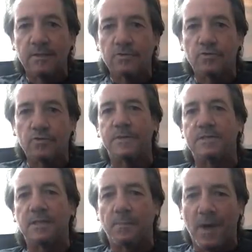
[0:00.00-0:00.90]
dropped
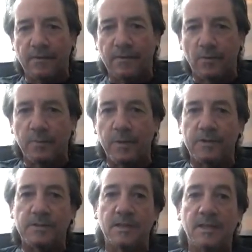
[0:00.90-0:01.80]
into the back four
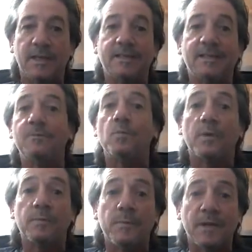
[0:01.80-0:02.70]
because he didn't want to
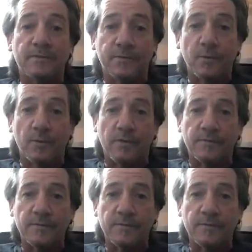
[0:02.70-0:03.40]
be made a fool of.